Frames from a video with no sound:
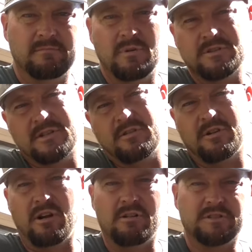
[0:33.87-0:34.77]
Most other
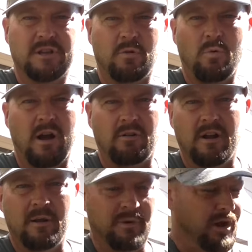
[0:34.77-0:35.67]
cars you can walk
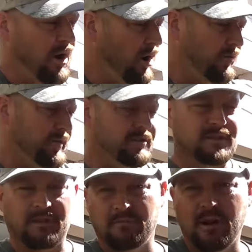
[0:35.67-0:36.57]
right up and go, oh, there's
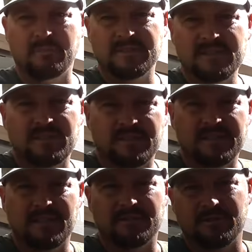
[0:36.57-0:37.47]
the throttle position
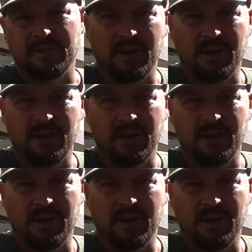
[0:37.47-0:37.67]
sensor.